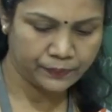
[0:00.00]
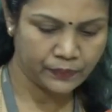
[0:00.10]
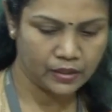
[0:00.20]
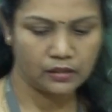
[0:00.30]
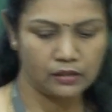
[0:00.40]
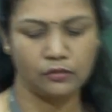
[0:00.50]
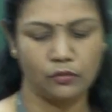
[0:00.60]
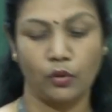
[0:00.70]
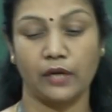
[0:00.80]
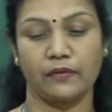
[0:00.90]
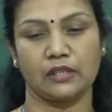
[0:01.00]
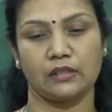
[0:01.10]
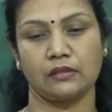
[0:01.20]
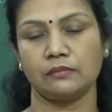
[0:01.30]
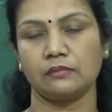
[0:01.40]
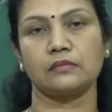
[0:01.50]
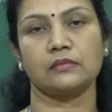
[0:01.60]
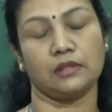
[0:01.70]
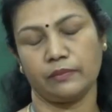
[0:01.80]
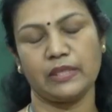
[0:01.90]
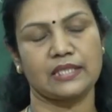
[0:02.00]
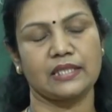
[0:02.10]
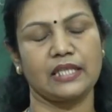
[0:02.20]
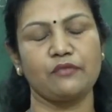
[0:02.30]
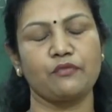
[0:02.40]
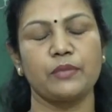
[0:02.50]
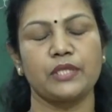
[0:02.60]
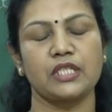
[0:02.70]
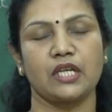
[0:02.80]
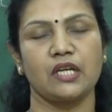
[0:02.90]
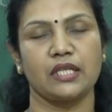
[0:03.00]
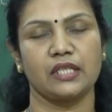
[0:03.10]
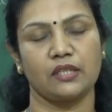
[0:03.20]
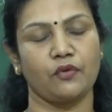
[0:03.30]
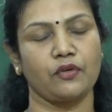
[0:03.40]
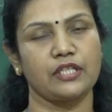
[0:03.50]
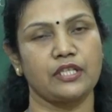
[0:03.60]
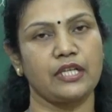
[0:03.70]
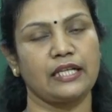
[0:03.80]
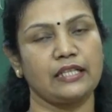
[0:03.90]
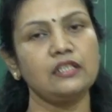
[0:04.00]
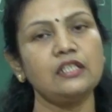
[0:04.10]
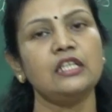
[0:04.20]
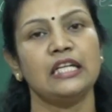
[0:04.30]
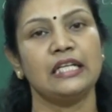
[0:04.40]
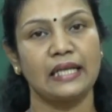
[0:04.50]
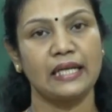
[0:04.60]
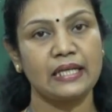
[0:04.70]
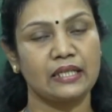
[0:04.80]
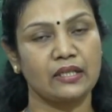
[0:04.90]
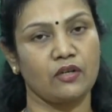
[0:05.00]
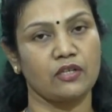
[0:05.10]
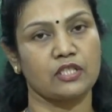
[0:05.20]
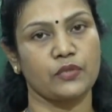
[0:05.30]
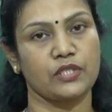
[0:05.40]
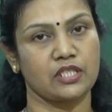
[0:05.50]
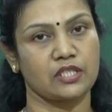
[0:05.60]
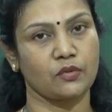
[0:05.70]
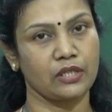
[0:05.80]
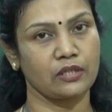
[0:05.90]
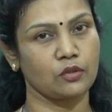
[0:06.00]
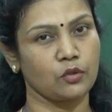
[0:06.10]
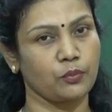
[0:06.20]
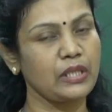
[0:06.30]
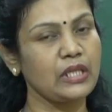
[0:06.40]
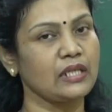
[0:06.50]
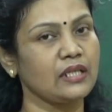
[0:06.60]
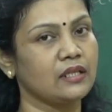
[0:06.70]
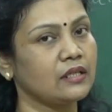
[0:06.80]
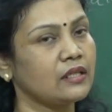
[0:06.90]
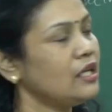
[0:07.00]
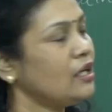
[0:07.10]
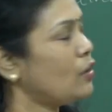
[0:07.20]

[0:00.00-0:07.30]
whatever the means the information regarding the foreign trade and the direct cost which is going to be incurred